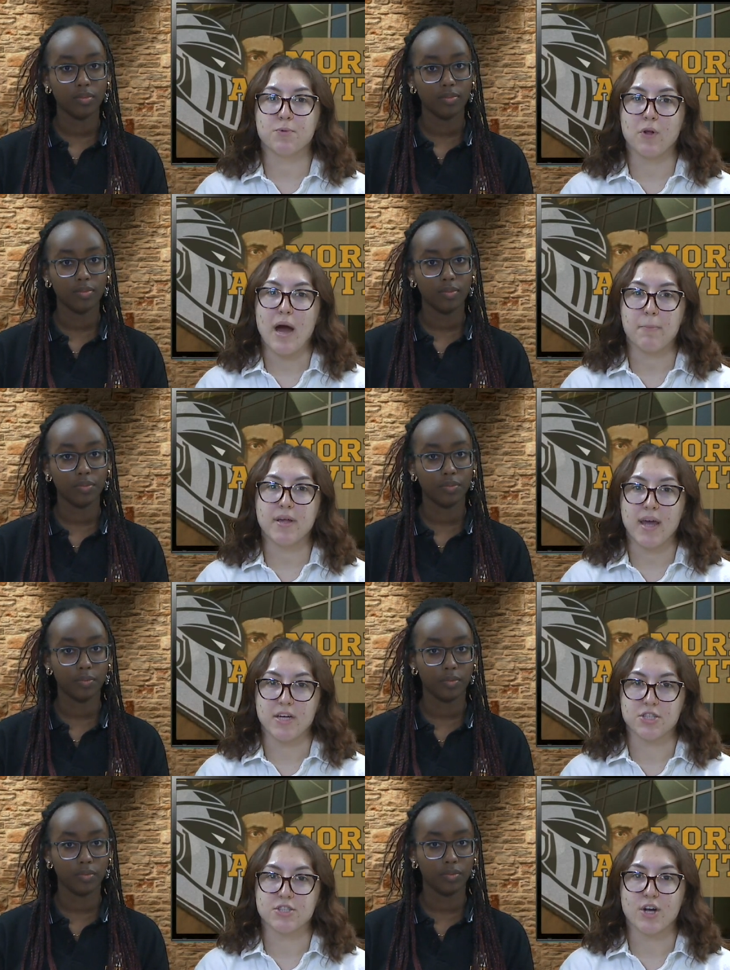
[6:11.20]
Speaker 1: role
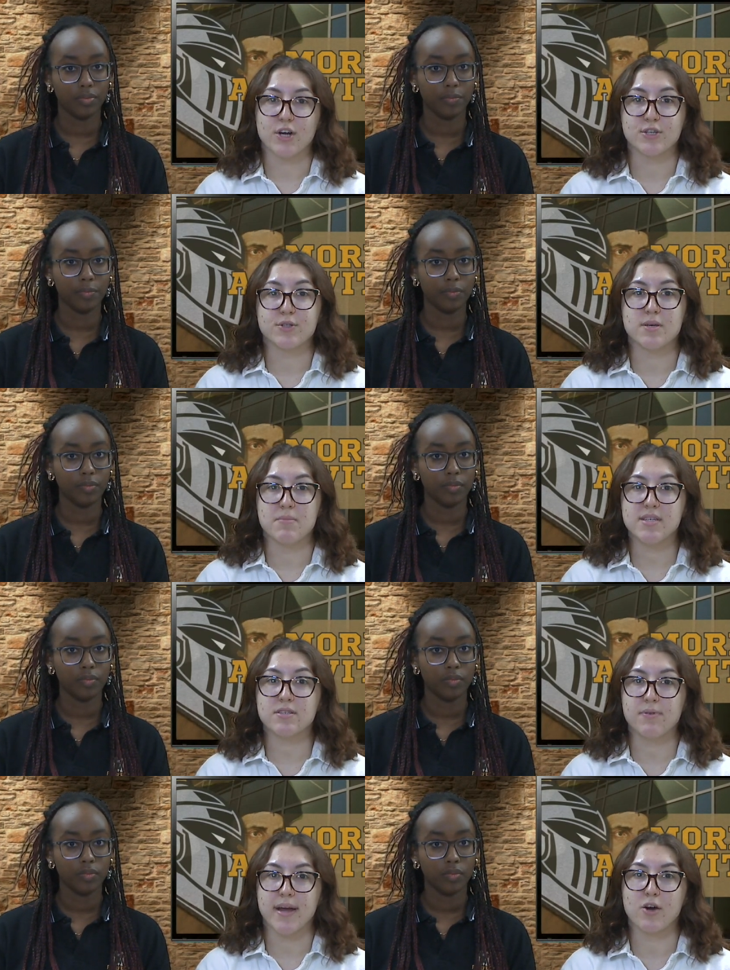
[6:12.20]
applications are due to Ms.
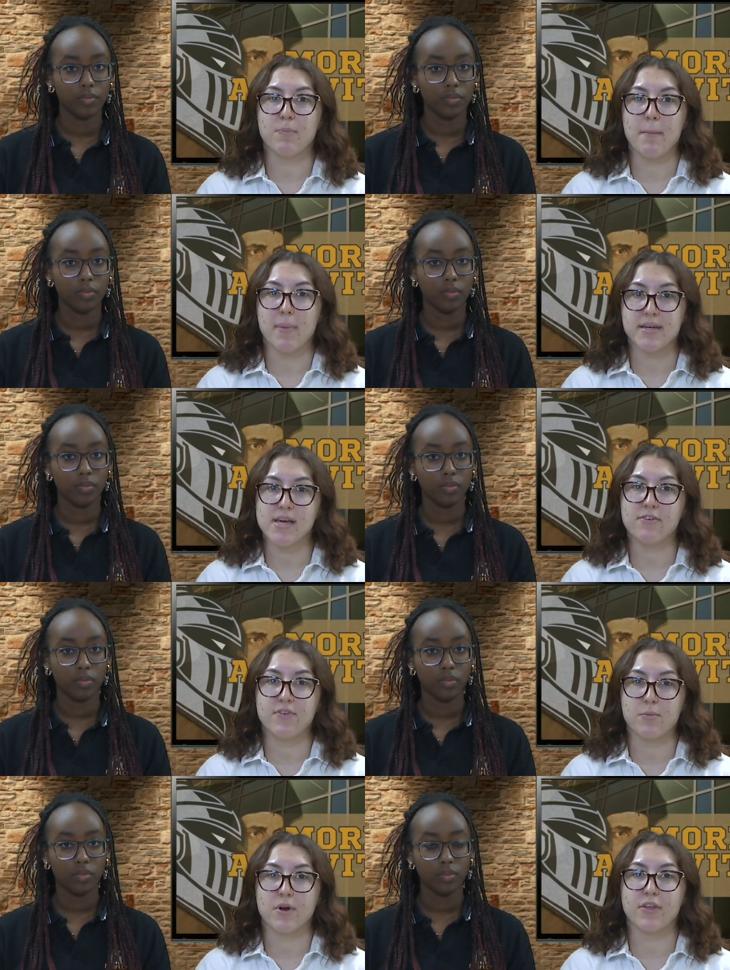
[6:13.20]
Serenko by Monday,
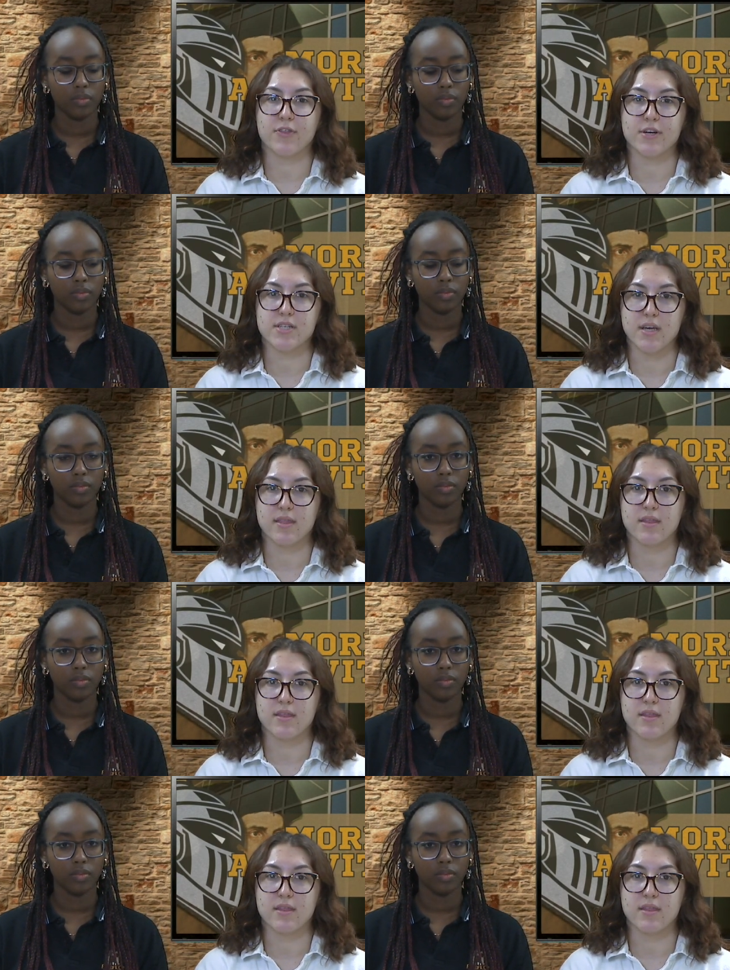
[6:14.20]
February 13th.